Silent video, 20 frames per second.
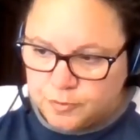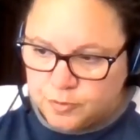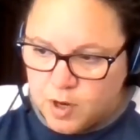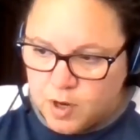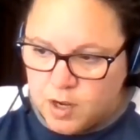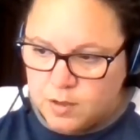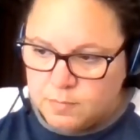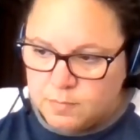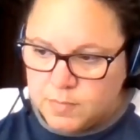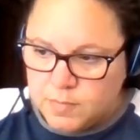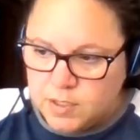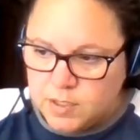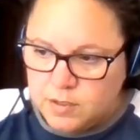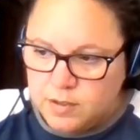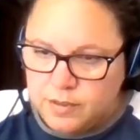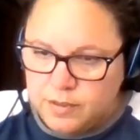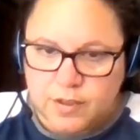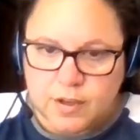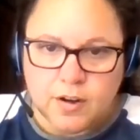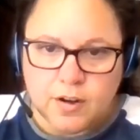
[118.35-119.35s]
from
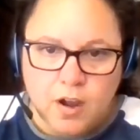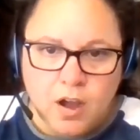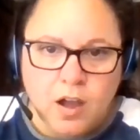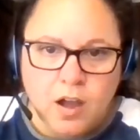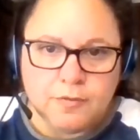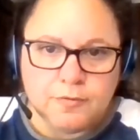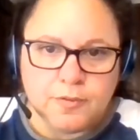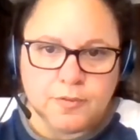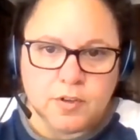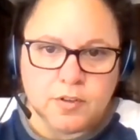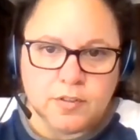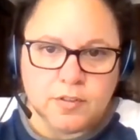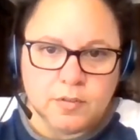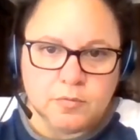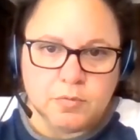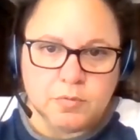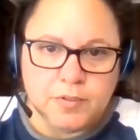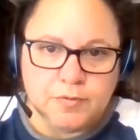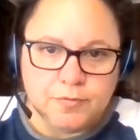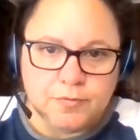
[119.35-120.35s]
their offer
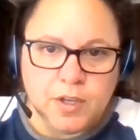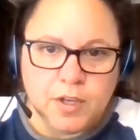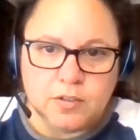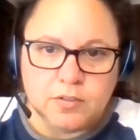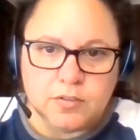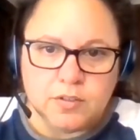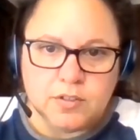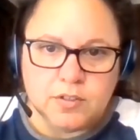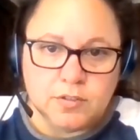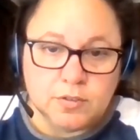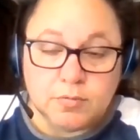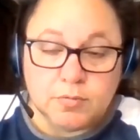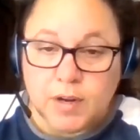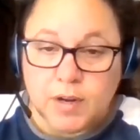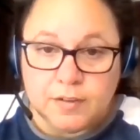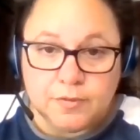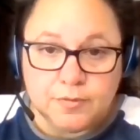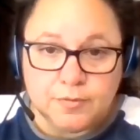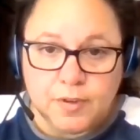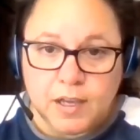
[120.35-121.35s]
that we failed to
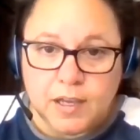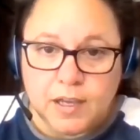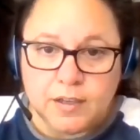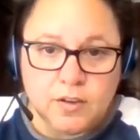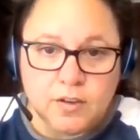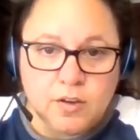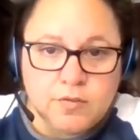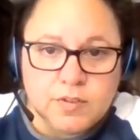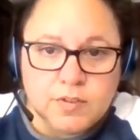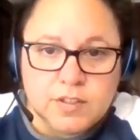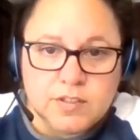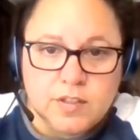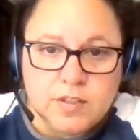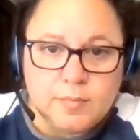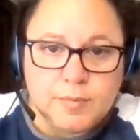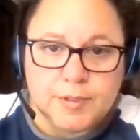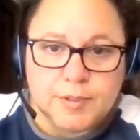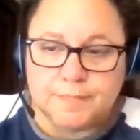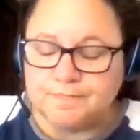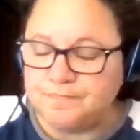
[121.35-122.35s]
ratify over the
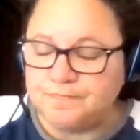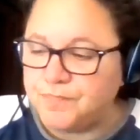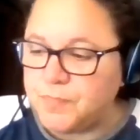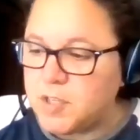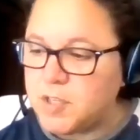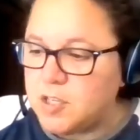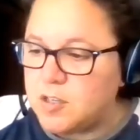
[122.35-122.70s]
summer.